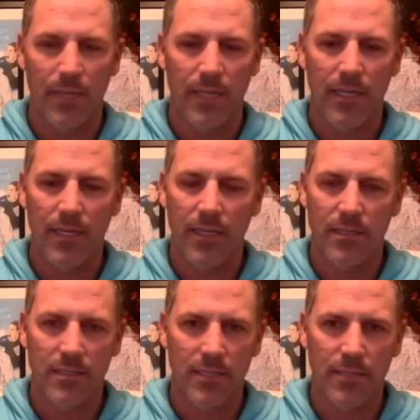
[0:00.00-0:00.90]

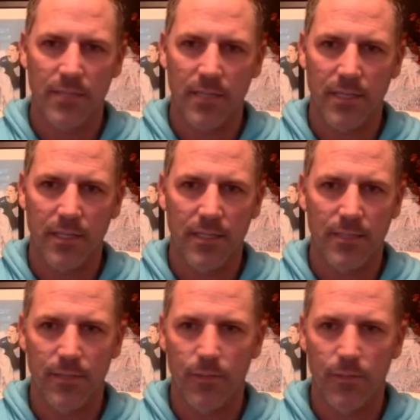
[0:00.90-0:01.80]
it seems like he's
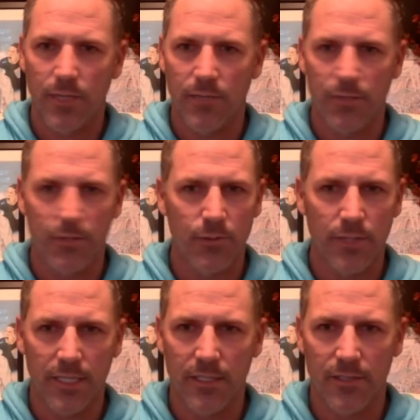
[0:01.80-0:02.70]
been winning for
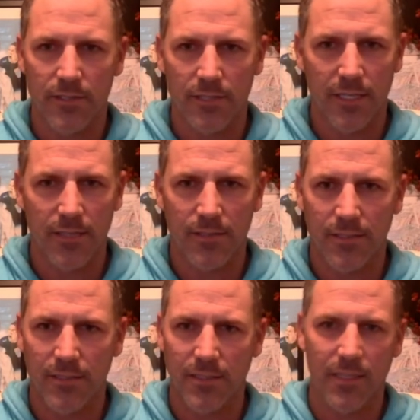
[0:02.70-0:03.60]
20 years now
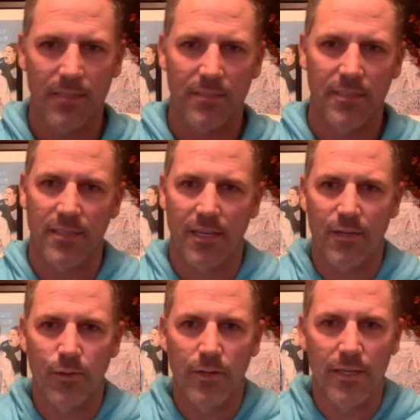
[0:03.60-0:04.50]
since I
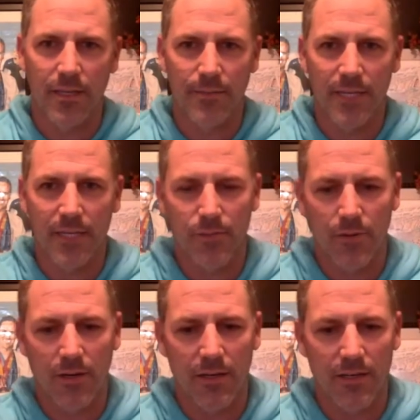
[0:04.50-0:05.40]
quit. I mean, if
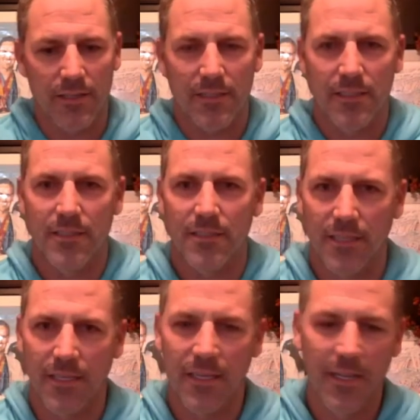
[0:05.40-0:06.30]
we're honest, it's
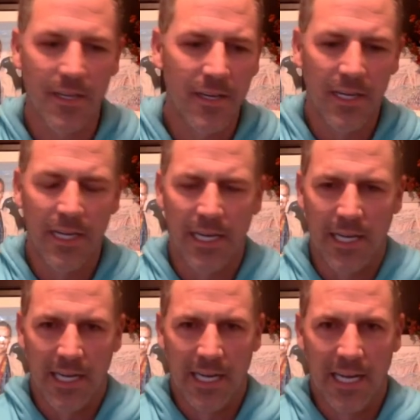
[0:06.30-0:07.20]

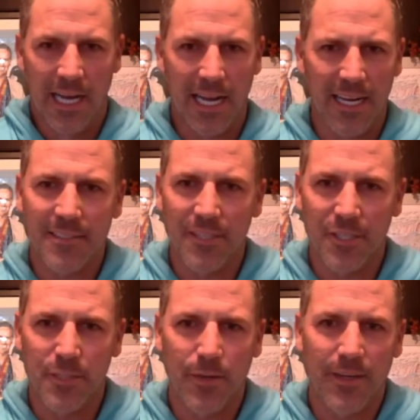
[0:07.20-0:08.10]
I got to
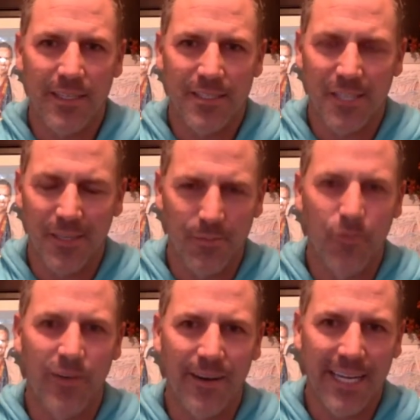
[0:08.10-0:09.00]
experience something
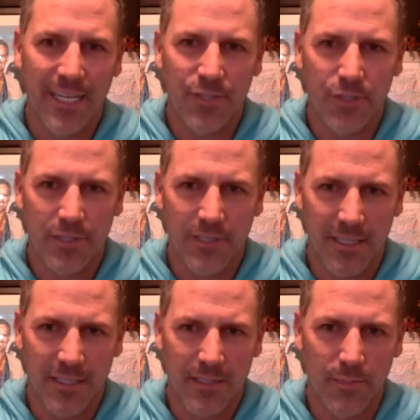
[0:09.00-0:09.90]
very interesting
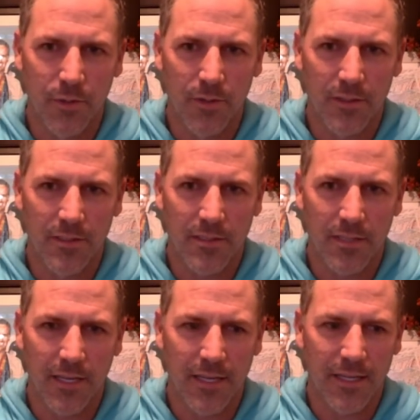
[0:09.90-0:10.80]
in sports,
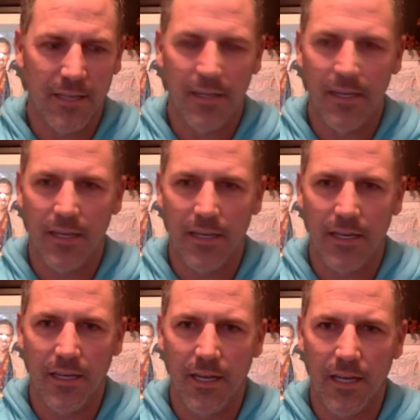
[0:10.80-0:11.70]
and
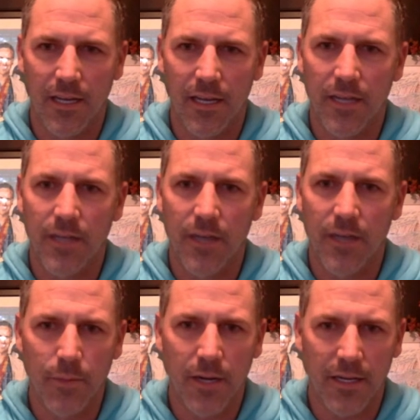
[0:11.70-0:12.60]

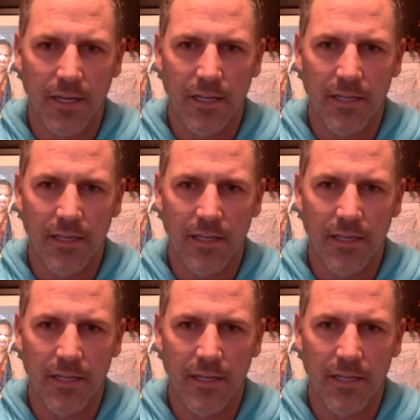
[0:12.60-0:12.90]
nobody's